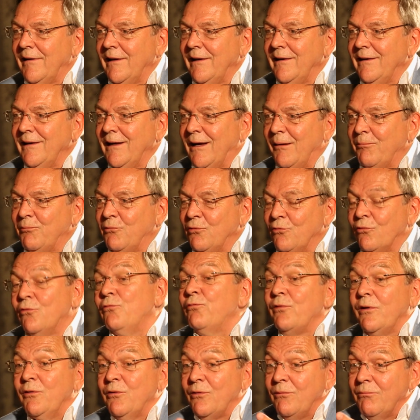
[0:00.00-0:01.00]
lady up the
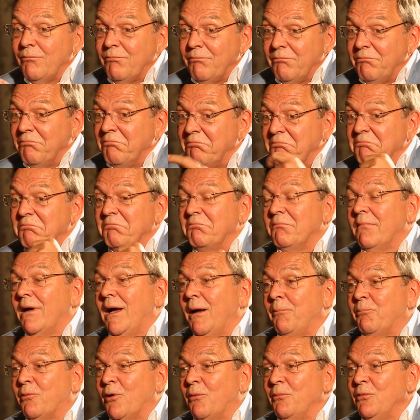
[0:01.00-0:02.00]
roof, and
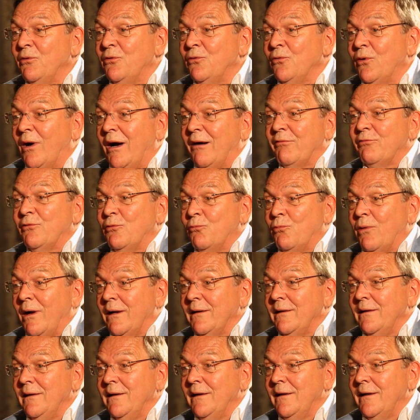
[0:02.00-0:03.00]
I promise you, after
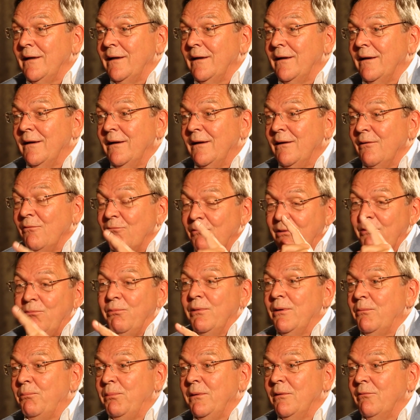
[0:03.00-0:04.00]
1 year, we
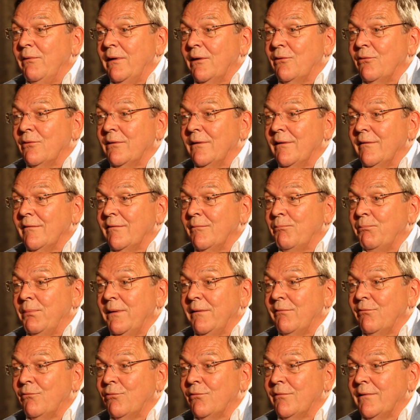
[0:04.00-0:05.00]
will be recognized the
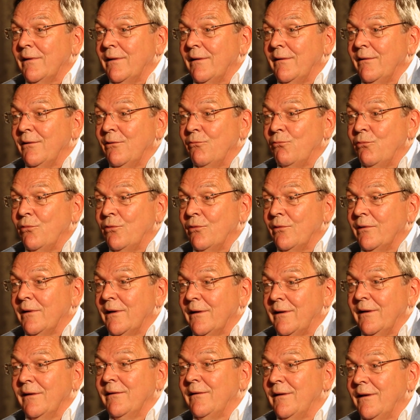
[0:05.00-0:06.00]
best hotel in the world,
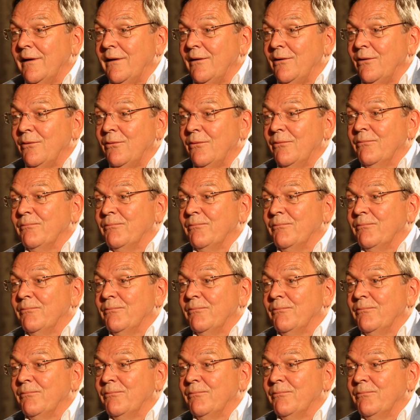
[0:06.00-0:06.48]
I can tell you.